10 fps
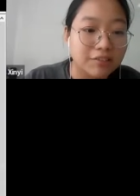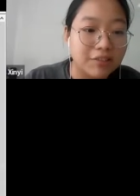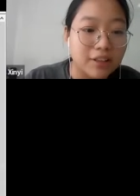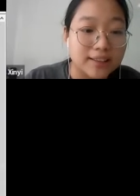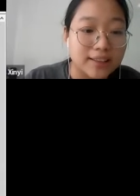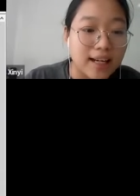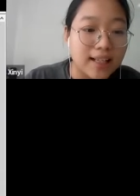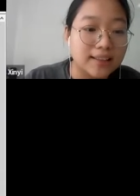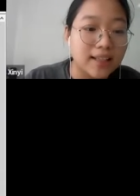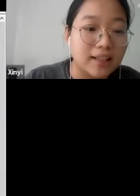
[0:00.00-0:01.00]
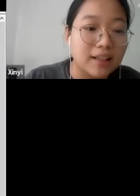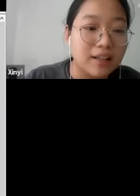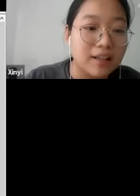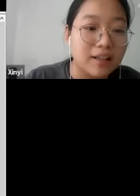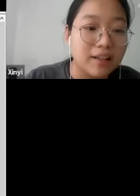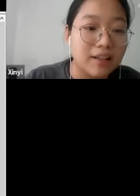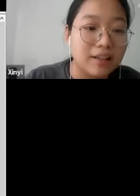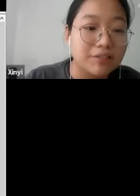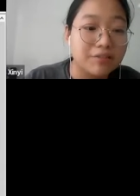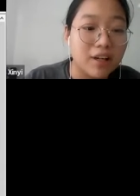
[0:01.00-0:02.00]
font size, like
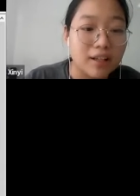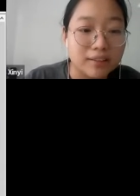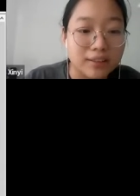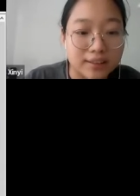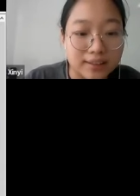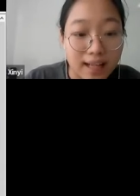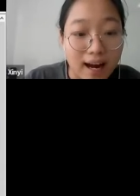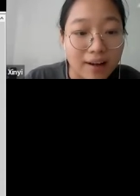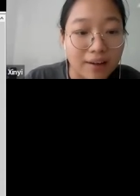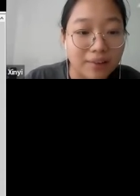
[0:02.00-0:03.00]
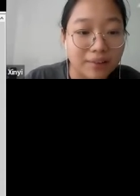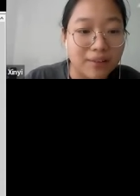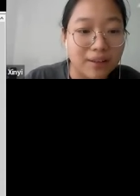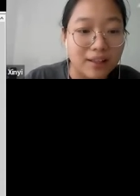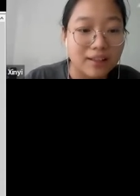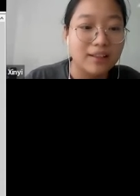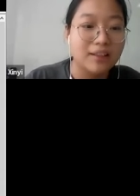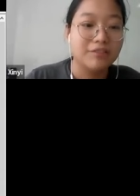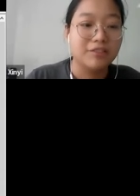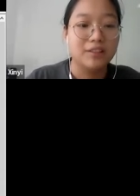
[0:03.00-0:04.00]
and the font style, like the
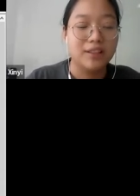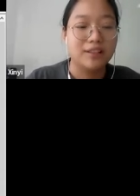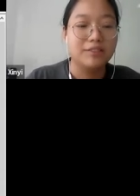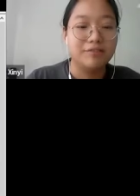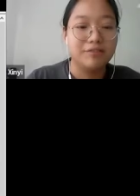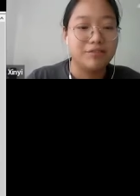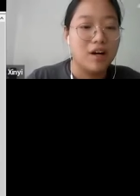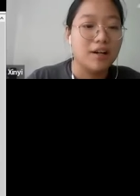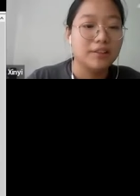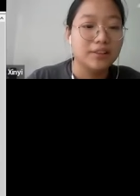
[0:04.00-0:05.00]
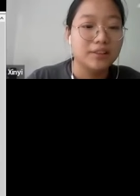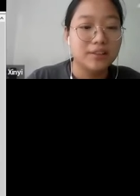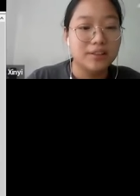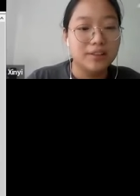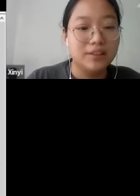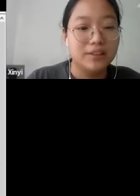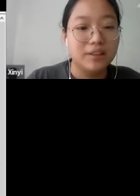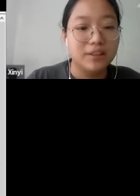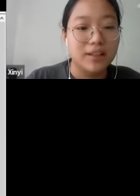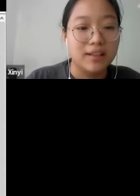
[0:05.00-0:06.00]
different like font,
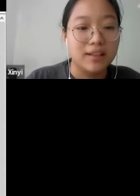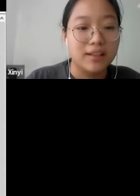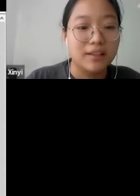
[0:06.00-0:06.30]
like